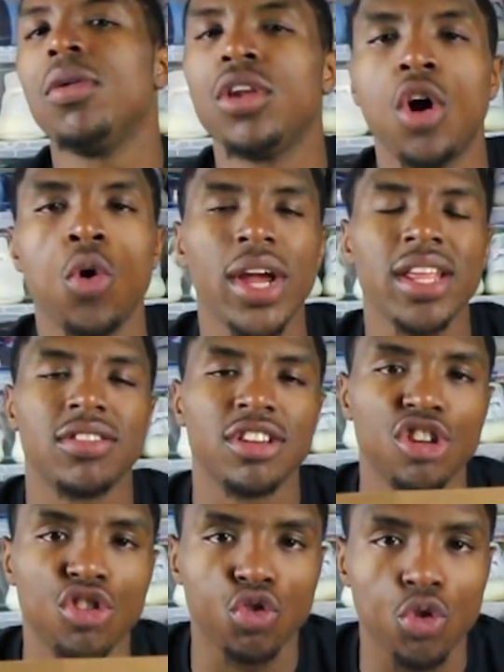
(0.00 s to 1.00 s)
below in the
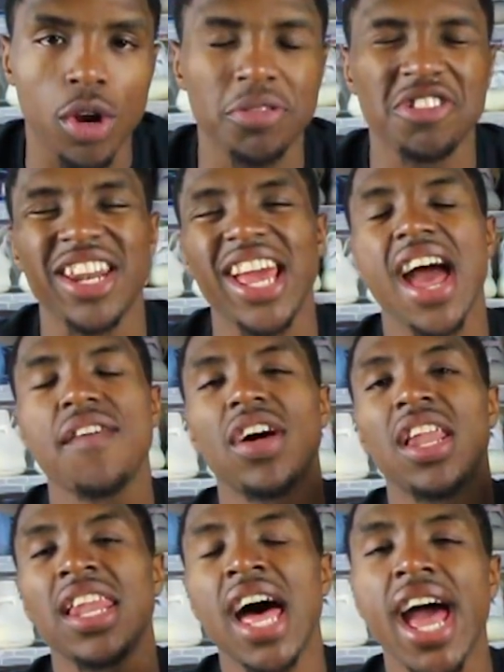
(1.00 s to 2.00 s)
description. They have
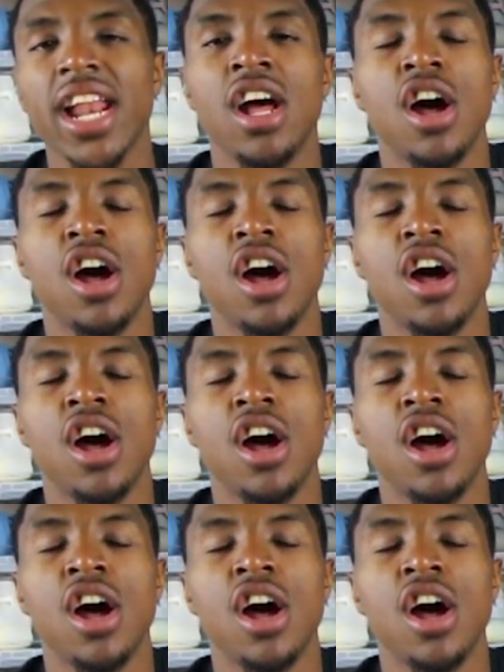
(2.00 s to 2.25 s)
a lot